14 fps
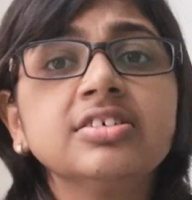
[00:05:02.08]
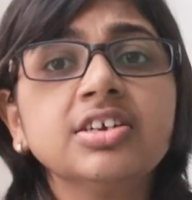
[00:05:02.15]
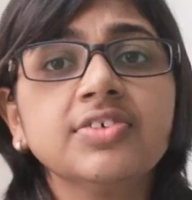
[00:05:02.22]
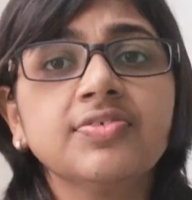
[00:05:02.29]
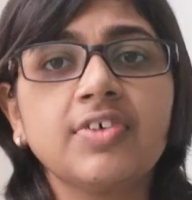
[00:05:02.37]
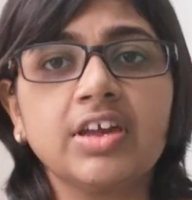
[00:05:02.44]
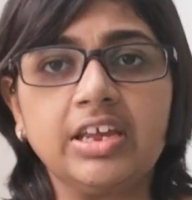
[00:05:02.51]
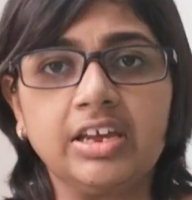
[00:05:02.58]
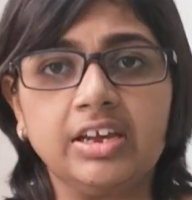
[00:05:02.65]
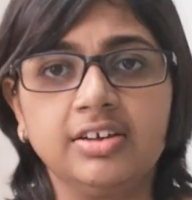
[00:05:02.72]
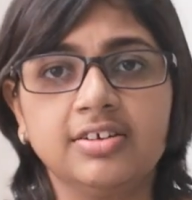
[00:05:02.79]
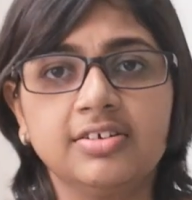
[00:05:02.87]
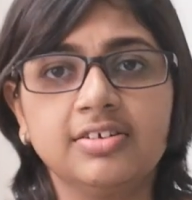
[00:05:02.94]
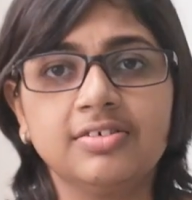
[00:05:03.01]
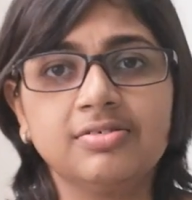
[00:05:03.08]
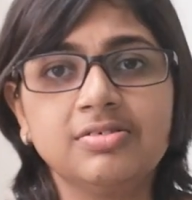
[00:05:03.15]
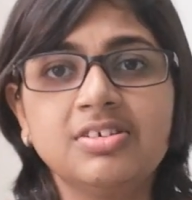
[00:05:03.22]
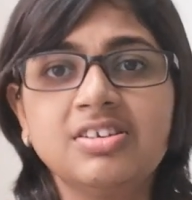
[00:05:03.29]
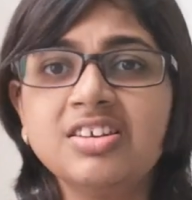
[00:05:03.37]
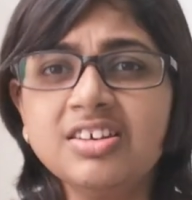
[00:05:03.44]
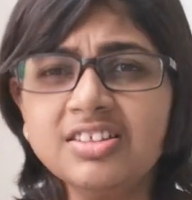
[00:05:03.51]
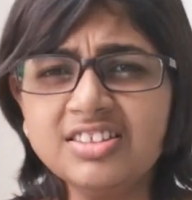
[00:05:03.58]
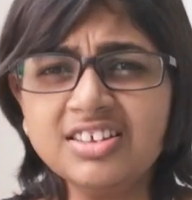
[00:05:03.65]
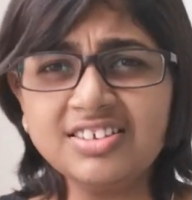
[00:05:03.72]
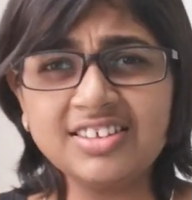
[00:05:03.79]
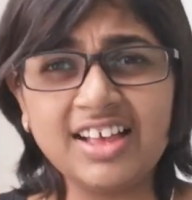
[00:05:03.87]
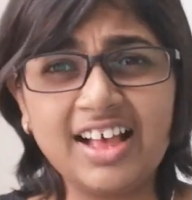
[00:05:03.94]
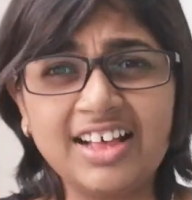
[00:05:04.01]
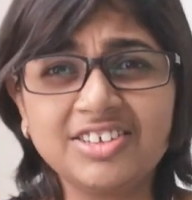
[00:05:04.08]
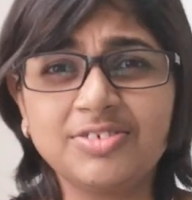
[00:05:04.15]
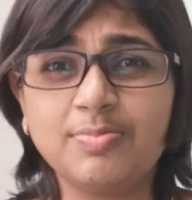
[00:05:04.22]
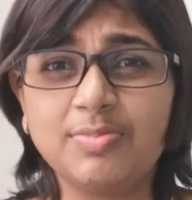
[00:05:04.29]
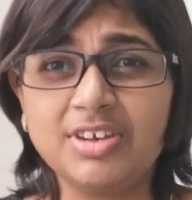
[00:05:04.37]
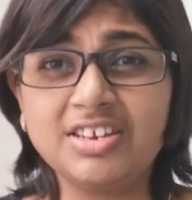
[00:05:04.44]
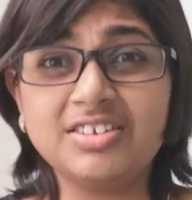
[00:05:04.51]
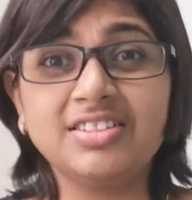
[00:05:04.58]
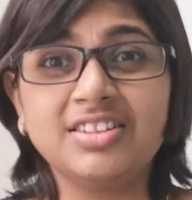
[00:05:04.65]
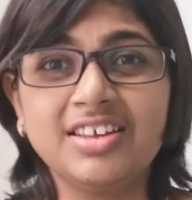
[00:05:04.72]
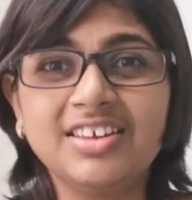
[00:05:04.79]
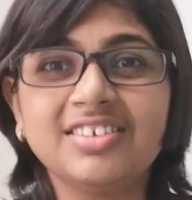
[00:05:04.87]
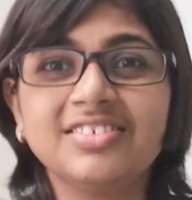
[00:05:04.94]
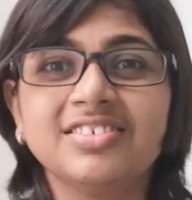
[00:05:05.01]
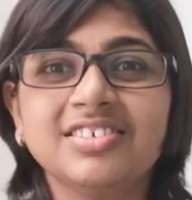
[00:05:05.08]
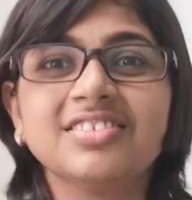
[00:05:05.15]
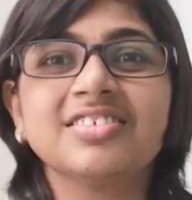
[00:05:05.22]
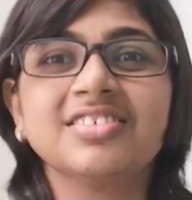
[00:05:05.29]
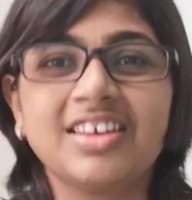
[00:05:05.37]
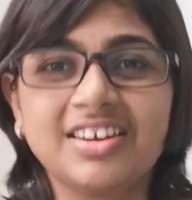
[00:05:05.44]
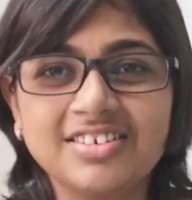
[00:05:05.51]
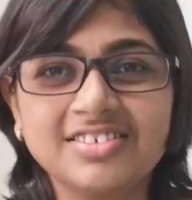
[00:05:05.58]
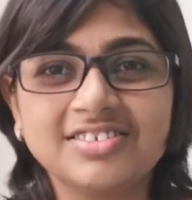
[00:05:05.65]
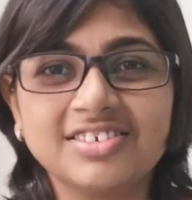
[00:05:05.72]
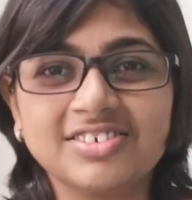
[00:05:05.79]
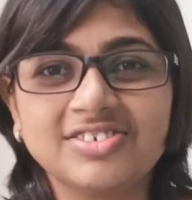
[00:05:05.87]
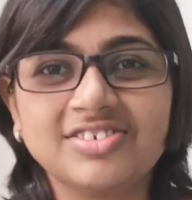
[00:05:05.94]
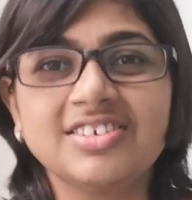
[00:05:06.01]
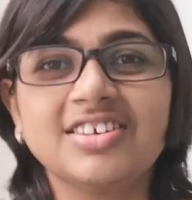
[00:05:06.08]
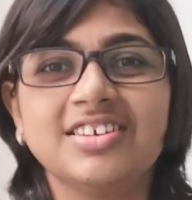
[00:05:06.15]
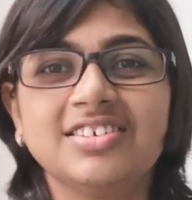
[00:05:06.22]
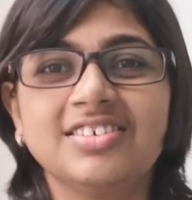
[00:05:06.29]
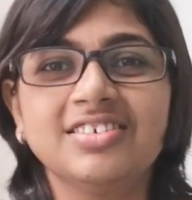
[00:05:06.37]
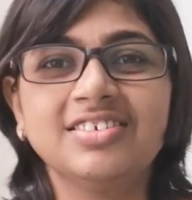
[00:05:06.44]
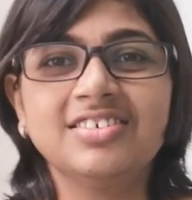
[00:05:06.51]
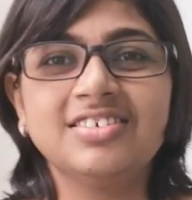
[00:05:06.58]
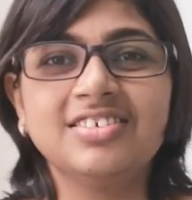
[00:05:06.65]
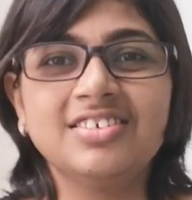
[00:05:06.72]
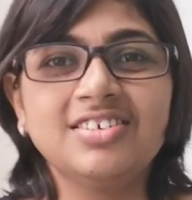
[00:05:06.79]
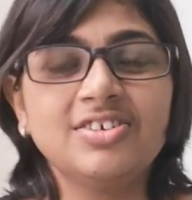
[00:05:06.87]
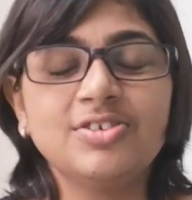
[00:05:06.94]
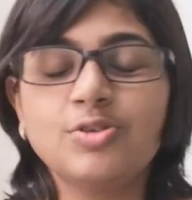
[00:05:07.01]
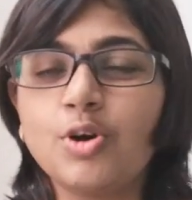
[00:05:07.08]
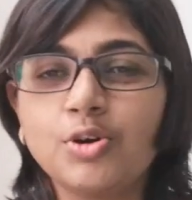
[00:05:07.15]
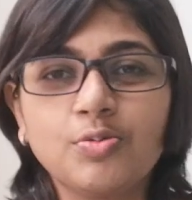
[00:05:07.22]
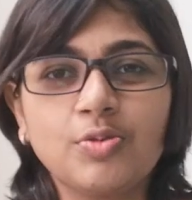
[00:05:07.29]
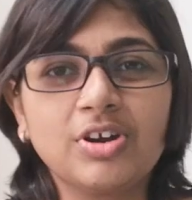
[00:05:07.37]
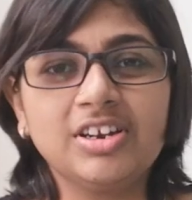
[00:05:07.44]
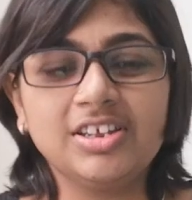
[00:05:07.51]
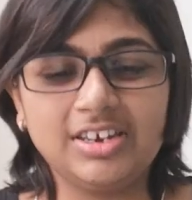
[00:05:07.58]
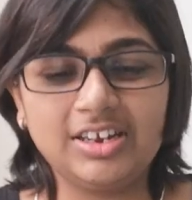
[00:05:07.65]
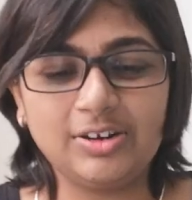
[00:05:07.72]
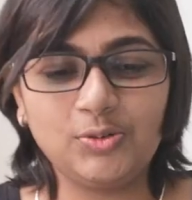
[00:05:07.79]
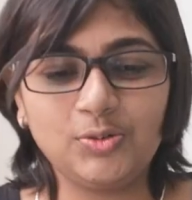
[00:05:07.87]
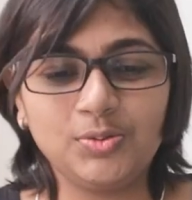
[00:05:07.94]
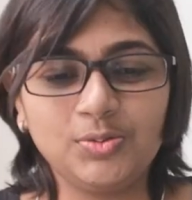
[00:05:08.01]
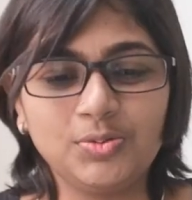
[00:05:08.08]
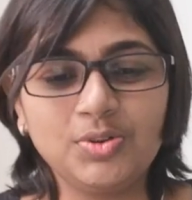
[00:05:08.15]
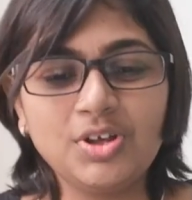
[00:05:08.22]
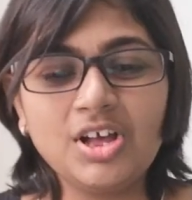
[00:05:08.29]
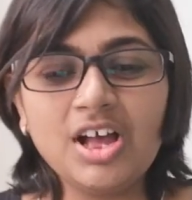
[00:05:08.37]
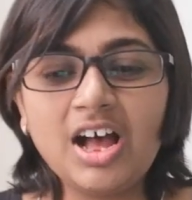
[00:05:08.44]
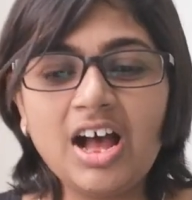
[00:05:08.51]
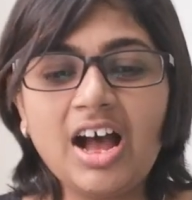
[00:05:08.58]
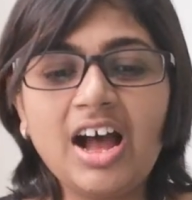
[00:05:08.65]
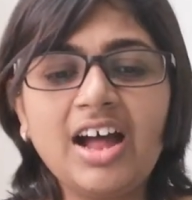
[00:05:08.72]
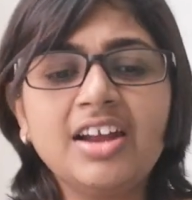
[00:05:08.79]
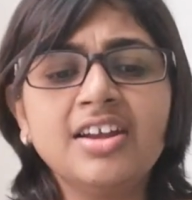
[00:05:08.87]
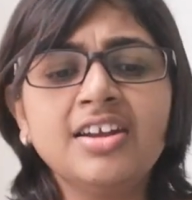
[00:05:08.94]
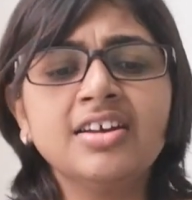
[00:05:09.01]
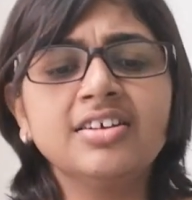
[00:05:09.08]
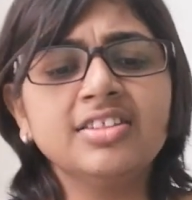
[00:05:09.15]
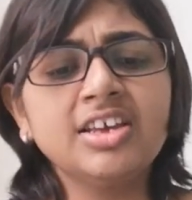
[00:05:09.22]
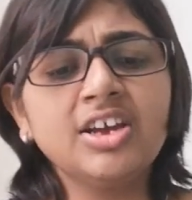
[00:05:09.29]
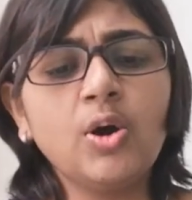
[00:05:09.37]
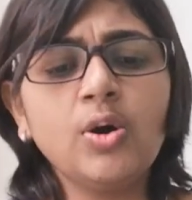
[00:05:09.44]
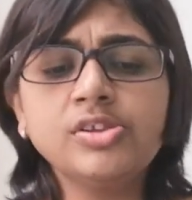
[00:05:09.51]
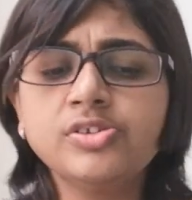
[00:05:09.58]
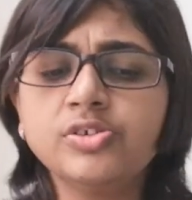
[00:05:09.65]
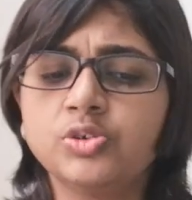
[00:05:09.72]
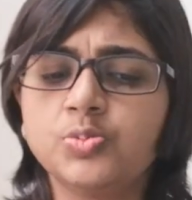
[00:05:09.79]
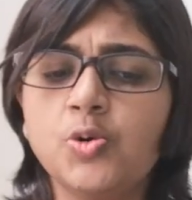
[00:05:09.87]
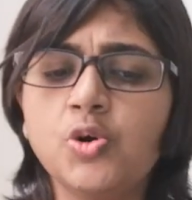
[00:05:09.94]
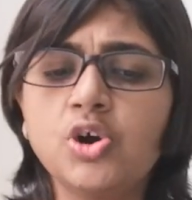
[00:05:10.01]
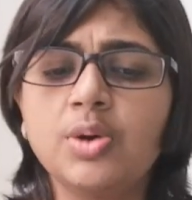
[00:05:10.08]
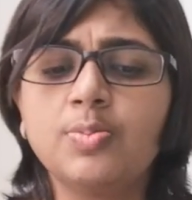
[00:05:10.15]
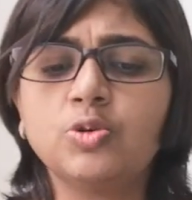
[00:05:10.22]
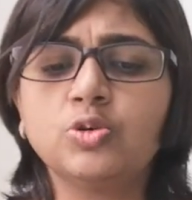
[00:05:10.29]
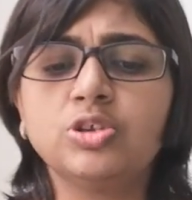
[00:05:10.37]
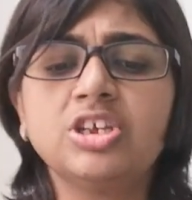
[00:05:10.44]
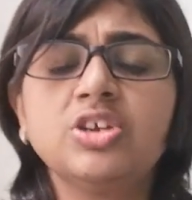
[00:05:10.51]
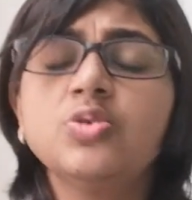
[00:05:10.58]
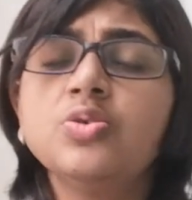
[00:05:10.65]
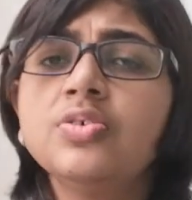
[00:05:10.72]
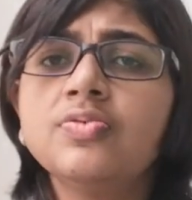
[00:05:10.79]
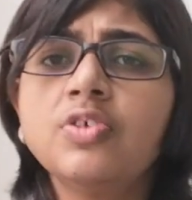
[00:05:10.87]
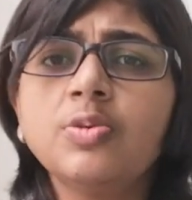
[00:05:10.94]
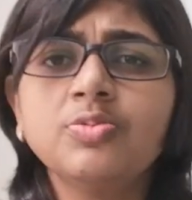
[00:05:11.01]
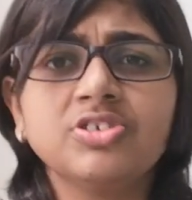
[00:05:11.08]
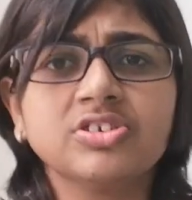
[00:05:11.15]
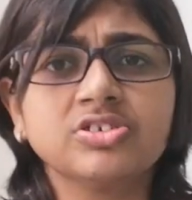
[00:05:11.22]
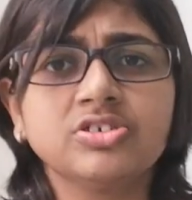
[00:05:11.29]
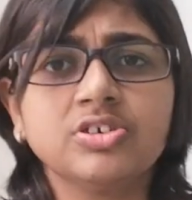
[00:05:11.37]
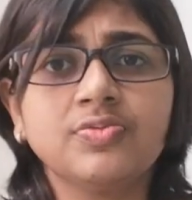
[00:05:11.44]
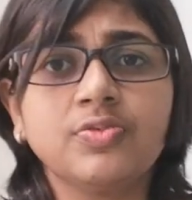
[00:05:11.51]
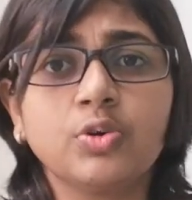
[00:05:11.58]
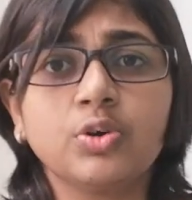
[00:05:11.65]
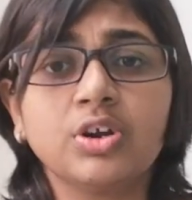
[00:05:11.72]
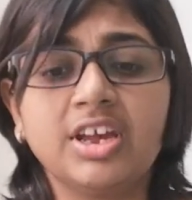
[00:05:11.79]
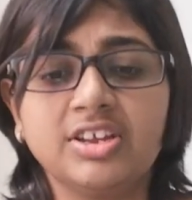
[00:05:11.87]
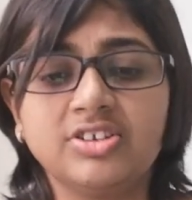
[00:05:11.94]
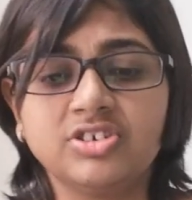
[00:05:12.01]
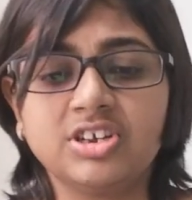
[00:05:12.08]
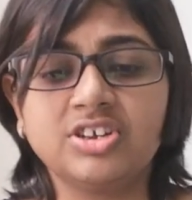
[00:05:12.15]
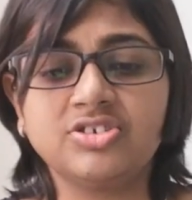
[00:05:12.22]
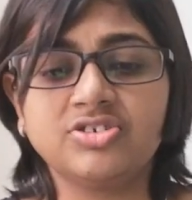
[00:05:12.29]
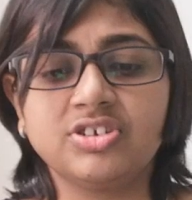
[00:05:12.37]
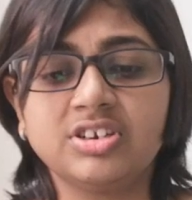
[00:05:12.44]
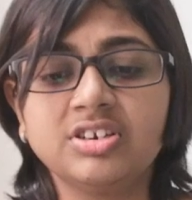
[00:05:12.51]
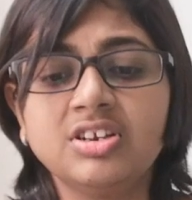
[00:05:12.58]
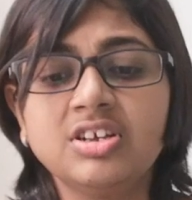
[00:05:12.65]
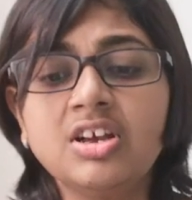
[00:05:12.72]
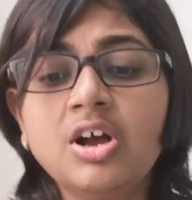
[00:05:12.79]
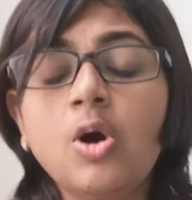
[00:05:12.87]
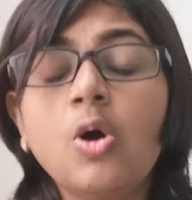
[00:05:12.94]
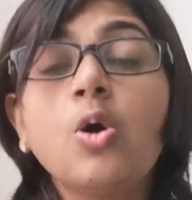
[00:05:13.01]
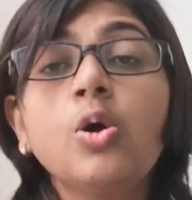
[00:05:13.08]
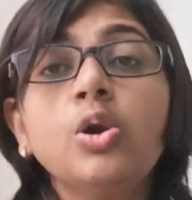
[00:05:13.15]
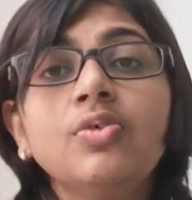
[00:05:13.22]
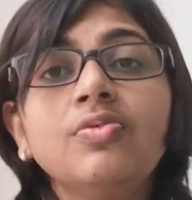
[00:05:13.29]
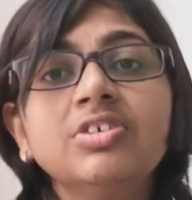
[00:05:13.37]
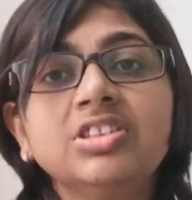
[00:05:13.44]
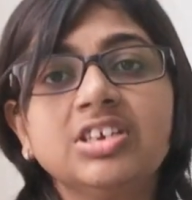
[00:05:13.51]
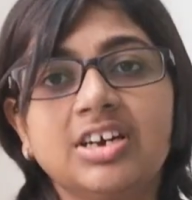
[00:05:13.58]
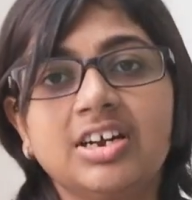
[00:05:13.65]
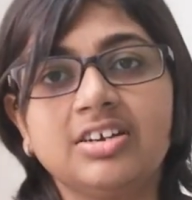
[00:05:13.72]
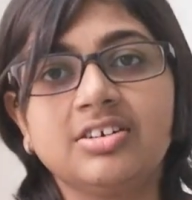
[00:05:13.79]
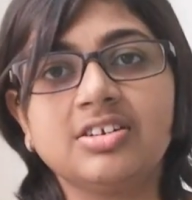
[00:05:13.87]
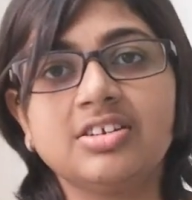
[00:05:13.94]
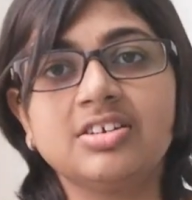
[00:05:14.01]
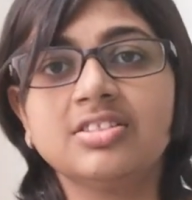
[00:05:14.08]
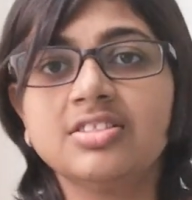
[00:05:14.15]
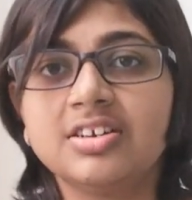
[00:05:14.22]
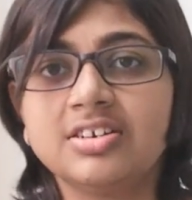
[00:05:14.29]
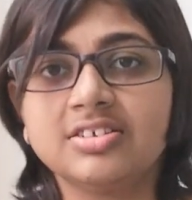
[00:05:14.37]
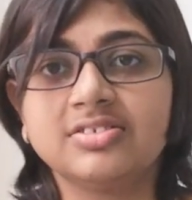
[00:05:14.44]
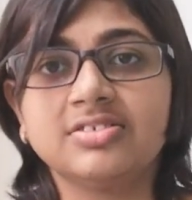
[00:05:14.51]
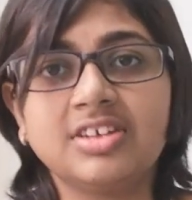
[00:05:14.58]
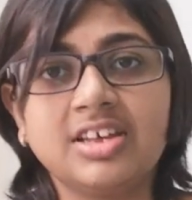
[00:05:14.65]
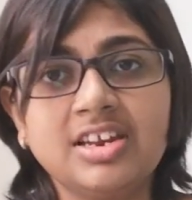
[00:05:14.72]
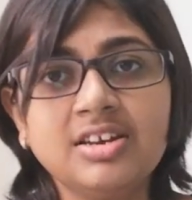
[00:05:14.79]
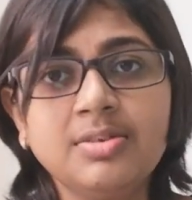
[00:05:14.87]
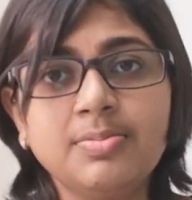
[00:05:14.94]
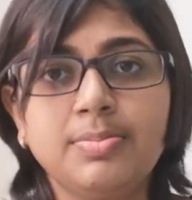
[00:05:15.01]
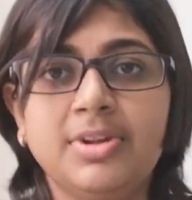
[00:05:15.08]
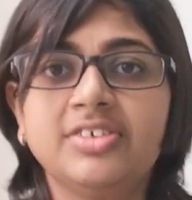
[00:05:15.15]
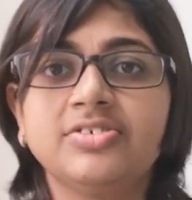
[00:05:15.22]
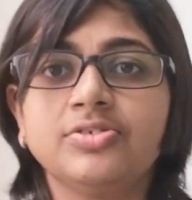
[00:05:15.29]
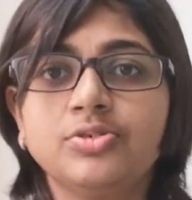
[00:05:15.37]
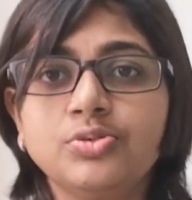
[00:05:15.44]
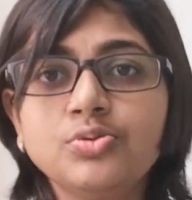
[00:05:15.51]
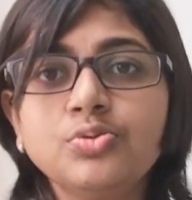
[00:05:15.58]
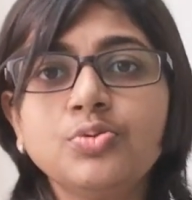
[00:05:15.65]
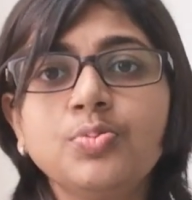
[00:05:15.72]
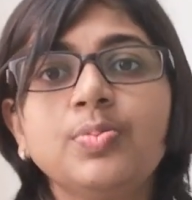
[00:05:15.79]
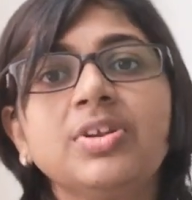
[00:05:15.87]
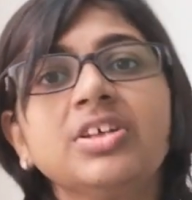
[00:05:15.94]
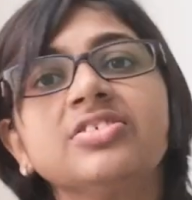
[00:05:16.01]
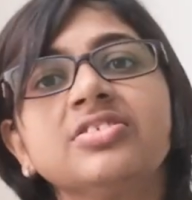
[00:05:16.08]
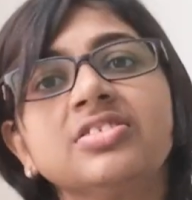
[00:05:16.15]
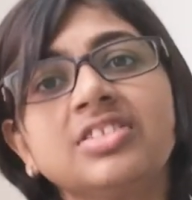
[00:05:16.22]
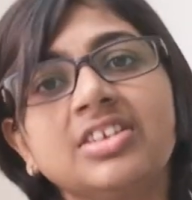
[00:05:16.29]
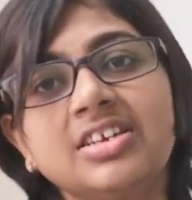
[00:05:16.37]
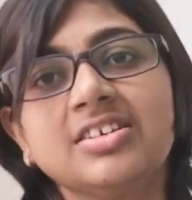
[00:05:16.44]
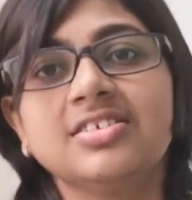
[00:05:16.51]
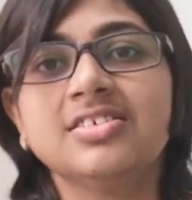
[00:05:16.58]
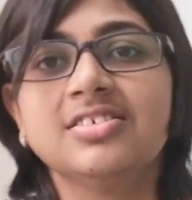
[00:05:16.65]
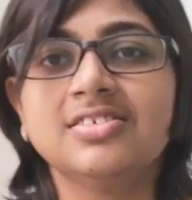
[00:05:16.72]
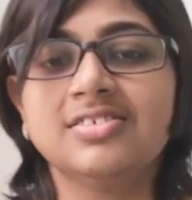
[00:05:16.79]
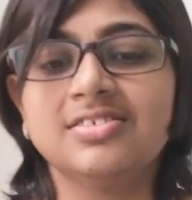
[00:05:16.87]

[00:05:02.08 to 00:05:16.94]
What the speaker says: certifying. This has been there since 1968, not only now. And they also spoke about the uniform structure for education all over the country, that is 10 plus 2 plus 3.